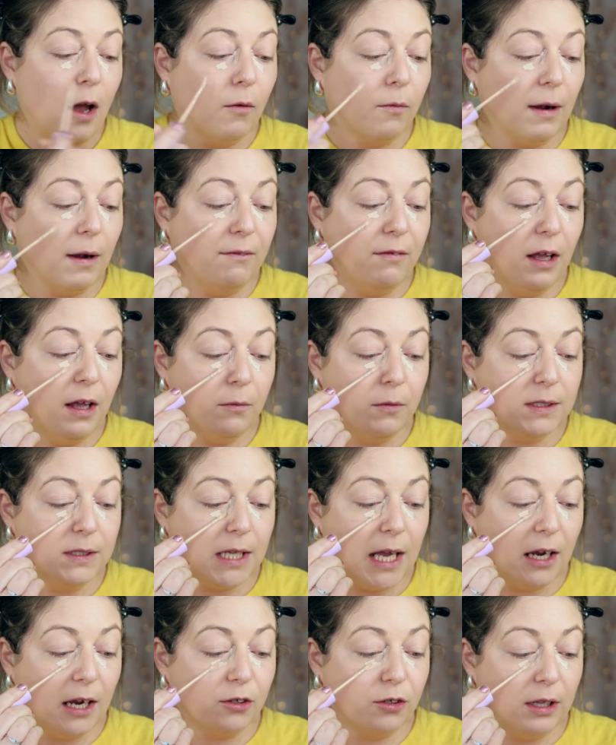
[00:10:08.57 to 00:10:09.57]
Revlon was
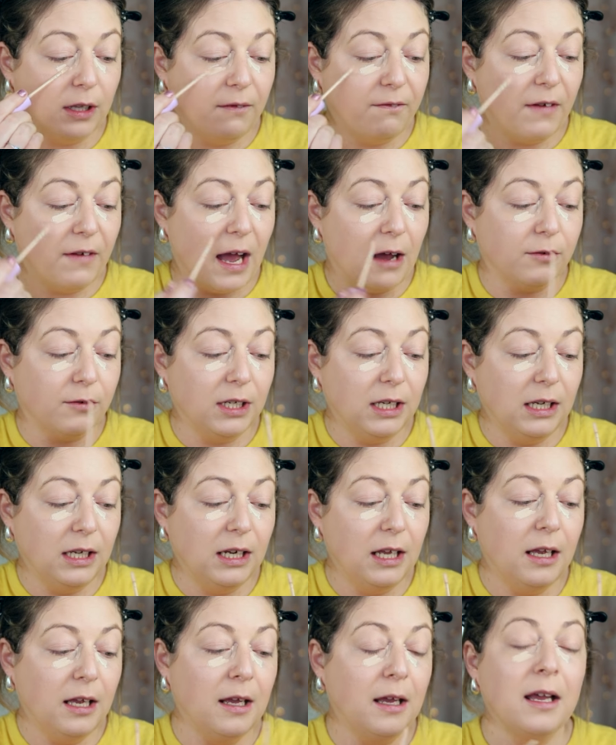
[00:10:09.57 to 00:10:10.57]
actually
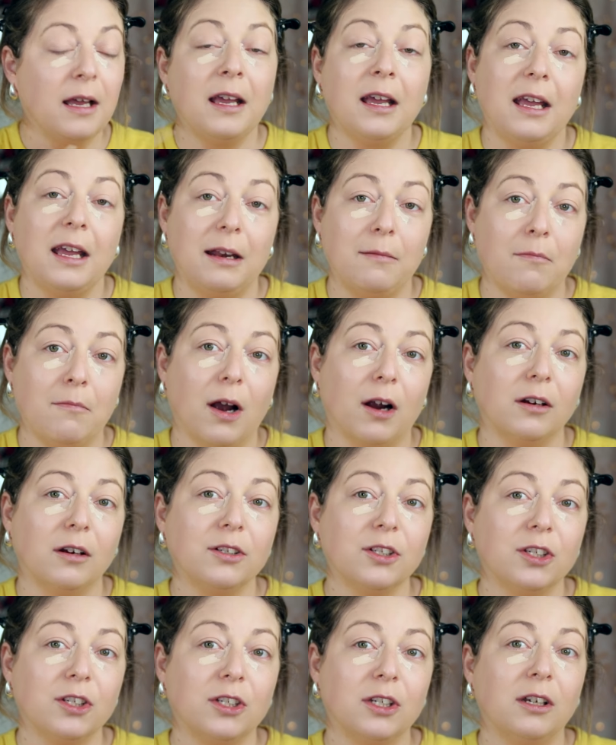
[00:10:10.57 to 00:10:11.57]
founded in
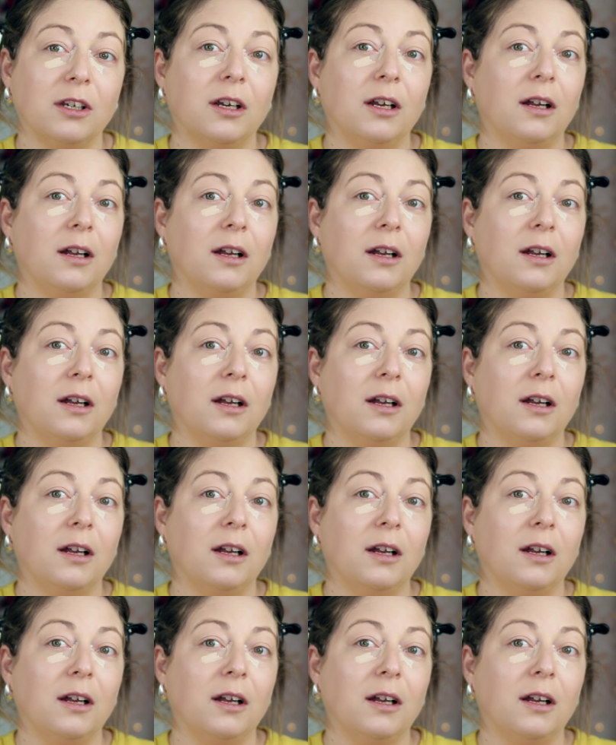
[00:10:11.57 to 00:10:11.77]
March